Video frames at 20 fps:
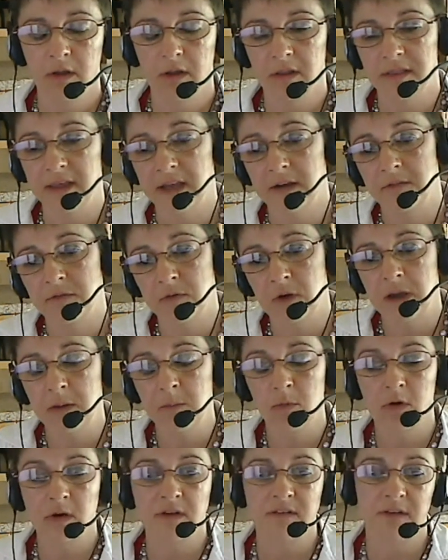That
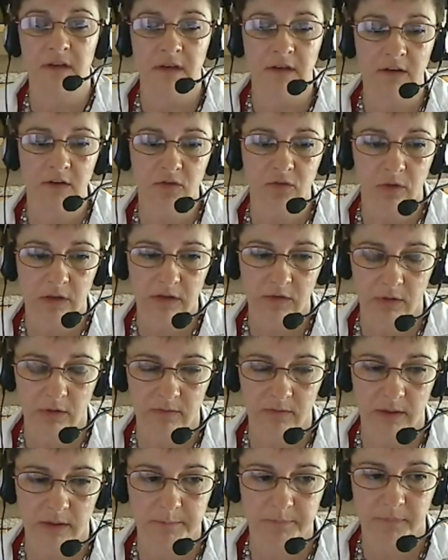framework is industry
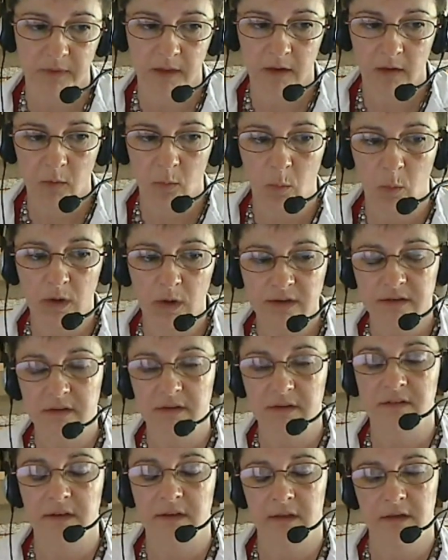driven. What
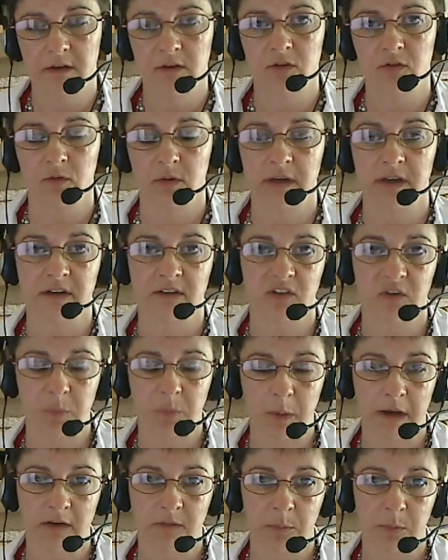does industry
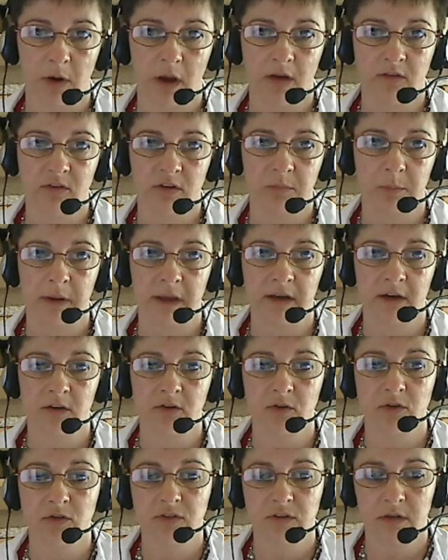expect project
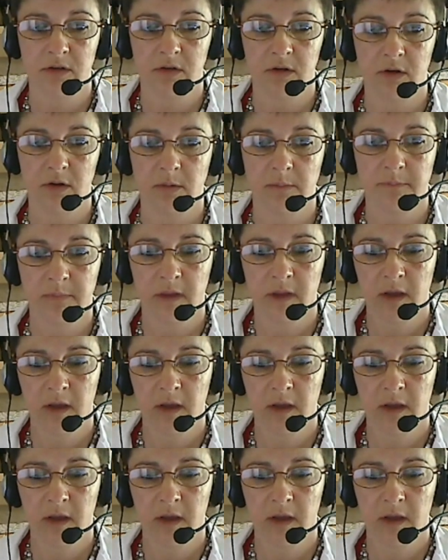managers to do?